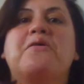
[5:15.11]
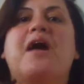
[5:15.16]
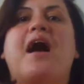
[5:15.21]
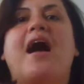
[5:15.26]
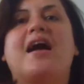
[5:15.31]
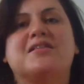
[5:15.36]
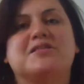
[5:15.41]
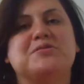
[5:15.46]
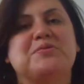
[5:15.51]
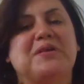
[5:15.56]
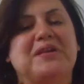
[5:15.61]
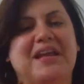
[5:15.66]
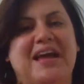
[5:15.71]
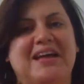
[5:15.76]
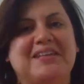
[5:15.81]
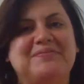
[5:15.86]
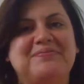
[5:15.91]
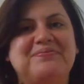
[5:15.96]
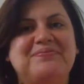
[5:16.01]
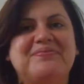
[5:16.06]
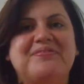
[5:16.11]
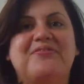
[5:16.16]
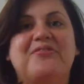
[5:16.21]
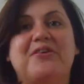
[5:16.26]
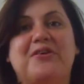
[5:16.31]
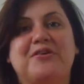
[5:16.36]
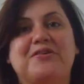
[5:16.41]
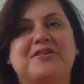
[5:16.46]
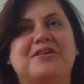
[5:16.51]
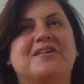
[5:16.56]
Antoinette,
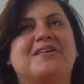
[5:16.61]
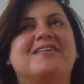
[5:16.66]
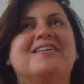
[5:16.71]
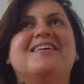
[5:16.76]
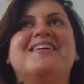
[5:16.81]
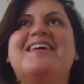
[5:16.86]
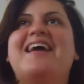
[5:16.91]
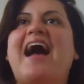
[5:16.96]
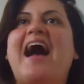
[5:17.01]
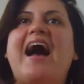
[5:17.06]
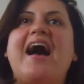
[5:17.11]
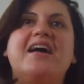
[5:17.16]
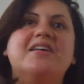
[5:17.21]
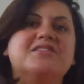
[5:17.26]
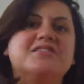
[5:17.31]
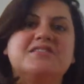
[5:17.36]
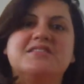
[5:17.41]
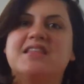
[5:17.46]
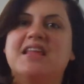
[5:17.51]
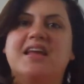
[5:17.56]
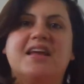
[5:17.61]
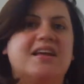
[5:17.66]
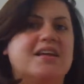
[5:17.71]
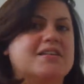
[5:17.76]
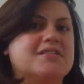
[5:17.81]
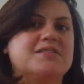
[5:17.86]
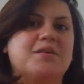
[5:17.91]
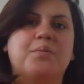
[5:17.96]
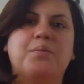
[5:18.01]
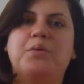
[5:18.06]
for a girl. I just think
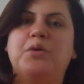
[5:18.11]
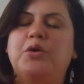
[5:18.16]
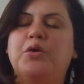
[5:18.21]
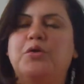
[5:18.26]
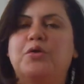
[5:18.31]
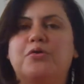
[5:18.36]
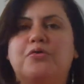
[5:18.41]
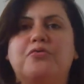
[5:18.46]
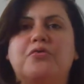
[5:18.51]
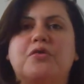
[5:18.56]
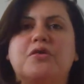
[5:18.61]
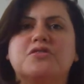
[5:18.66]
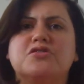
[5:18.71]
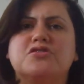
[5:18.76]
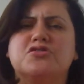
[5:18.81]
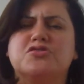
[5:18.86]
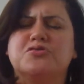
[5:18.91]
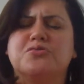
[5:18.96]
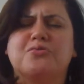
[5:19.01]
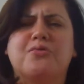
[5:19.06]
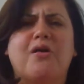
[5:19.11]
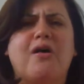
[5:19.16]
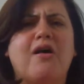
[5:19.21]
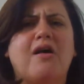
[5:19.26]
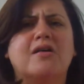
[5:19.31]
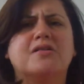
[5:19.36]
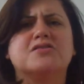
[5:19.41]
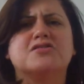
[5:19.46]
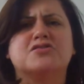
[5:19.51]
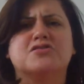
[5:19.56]
it's a beautiful,
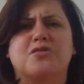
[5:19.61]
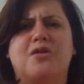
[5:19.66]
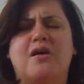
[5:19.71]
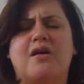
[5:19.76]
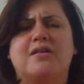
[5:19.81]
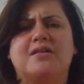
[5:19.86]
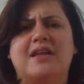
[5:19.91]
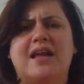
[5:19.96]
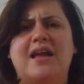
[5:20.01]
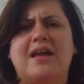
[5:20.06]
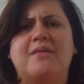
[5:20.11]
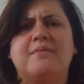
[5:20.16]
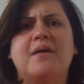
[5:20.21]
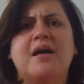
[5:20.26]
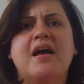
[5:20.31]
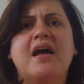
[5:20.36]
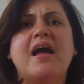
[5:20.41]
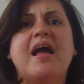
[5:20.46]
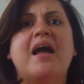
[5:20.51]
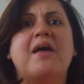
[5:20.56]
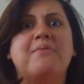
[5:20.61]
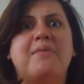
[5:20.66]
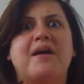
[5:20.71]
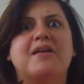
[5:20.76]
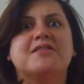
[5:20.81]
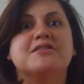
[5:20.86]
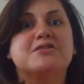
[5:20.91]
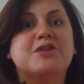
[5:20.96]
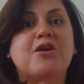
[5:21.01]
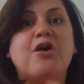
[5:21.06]
strong name. And mind
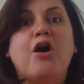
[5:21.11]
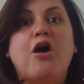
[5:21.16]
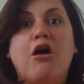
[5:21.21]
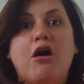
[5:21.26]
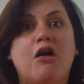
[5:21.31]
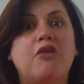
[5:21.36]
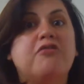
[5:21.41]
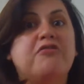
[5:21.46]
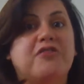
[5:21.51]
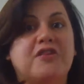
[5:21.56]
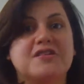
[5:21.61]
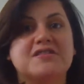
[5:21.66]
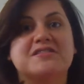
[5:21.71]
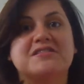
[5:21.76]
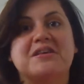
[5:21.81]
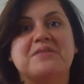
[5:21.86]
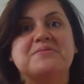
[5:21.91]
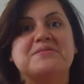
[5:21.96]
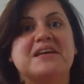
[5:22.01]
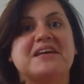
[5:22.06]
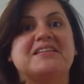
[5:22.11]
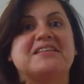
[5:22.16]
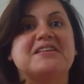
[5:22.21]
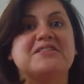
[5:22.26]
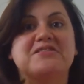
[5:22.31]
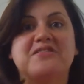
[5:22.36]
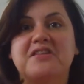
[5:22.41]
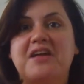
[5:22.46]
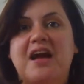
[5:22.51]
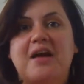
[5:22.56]
you, these are all first names. Like,
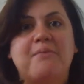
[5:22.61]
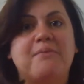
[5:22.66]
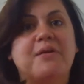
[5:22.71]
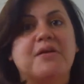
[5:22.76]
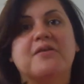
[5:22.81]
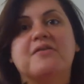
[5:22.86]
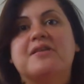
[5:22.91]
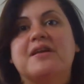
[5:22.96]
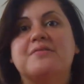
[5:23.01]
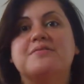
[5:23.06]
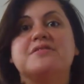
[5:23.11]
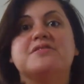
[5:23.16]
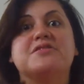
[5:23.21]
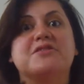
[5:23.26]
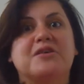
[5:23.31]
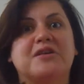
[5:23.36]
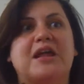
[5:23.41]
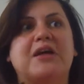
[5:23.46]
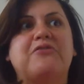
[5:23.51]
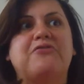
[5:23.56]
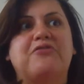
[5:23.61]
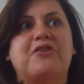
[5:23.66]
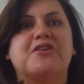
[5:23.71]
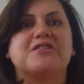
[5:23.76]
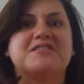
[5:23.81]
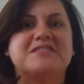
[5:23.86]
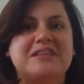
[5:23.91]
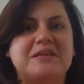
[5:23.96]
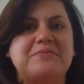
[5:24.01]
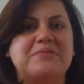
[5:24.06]
these are not middle names. These are like
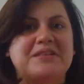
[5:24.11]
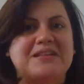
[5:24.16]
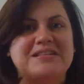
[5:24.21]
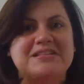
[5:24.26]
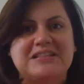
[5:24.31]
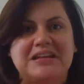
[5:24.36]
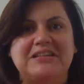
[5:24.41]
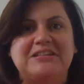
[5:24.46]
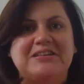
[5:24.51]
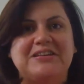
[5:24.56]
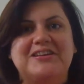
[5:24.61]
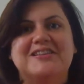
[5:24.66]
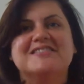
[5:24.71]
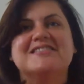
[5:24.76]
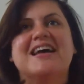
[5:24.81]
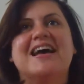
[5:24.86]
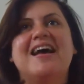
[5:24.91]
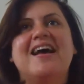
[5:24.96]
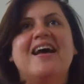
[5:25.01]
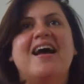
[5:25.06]
first name contenders.